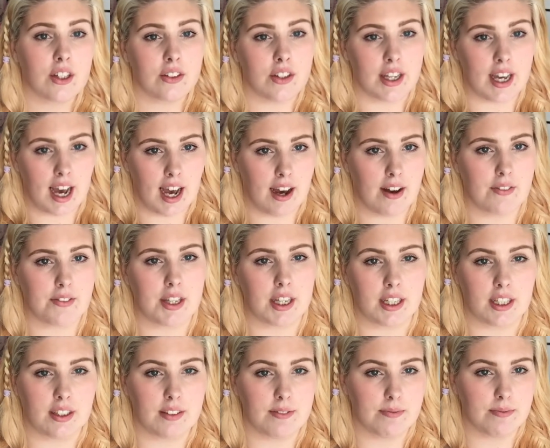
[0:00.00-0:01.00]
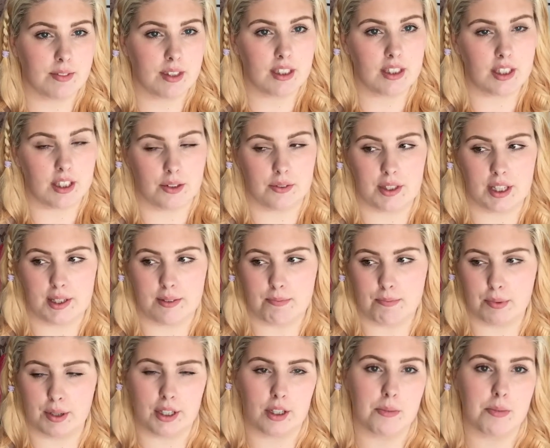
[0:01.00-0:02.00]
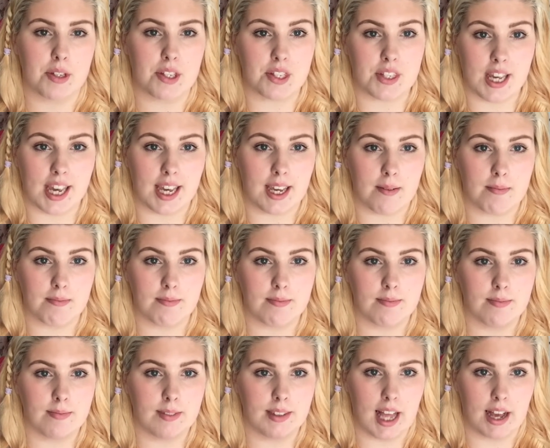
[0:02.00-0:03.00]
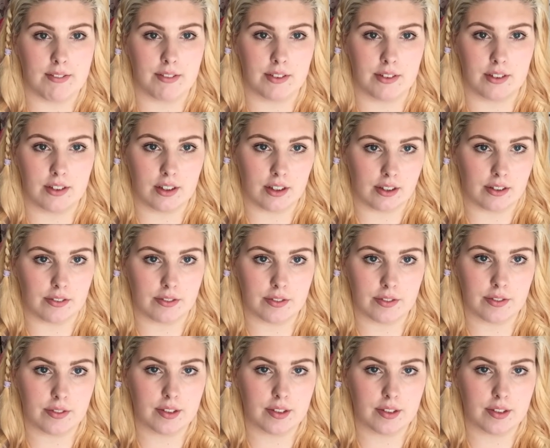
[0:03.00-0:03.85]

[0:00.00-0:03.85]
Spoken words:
They bring up the same level of,